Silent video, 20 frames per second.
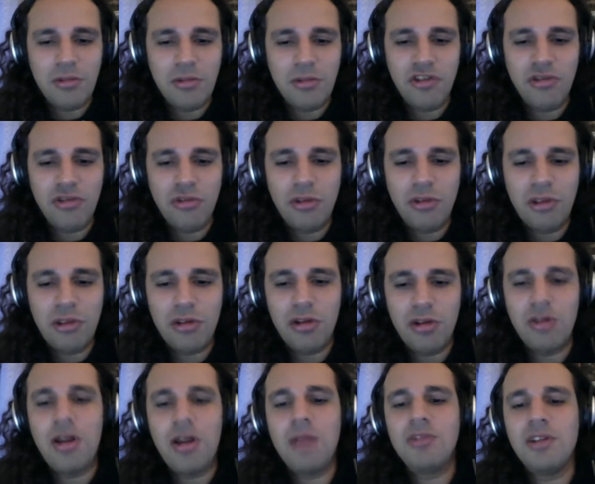should return
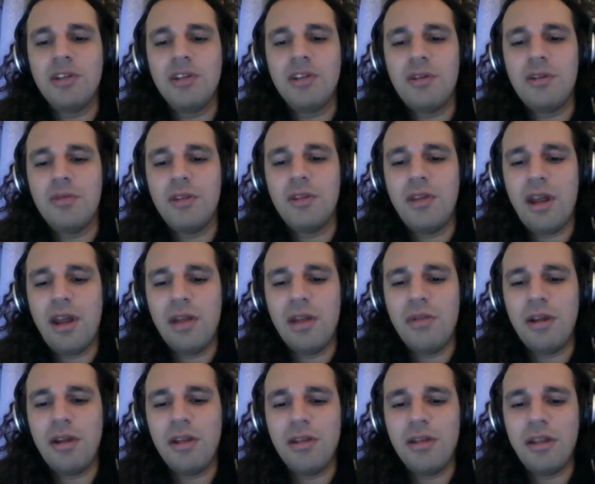an object from the
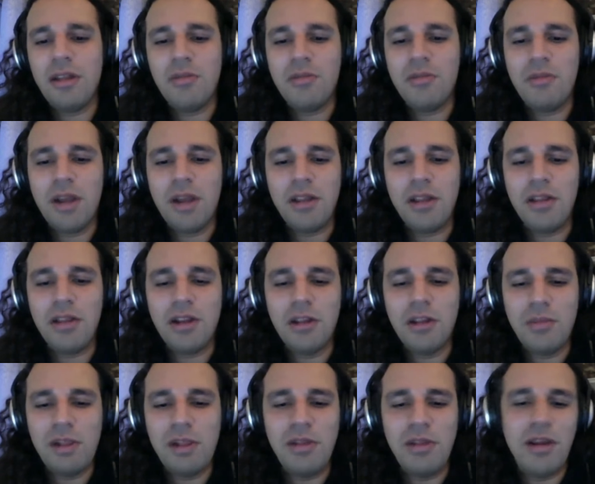database that might not
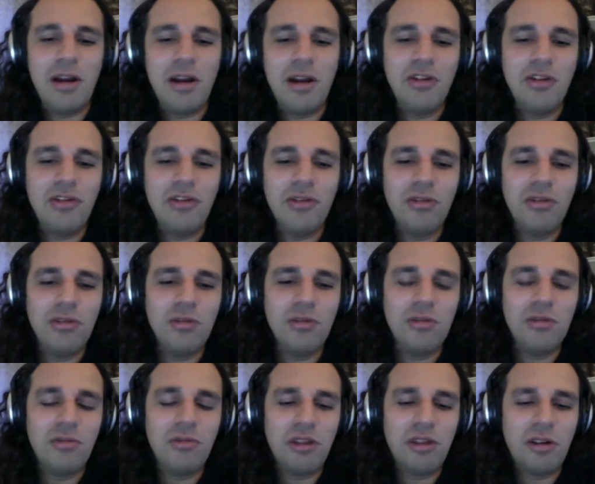be there should
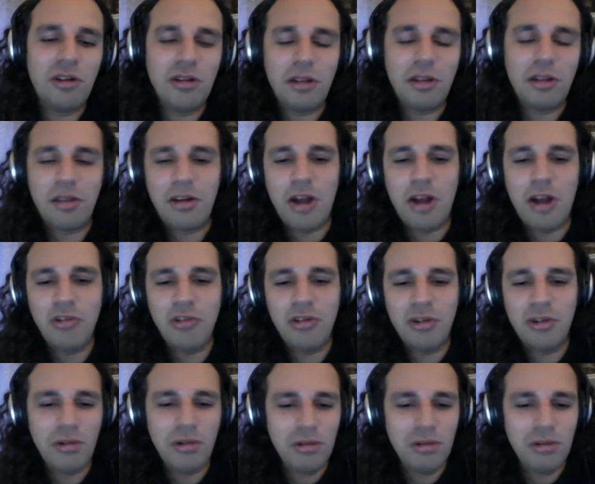return it as an optional?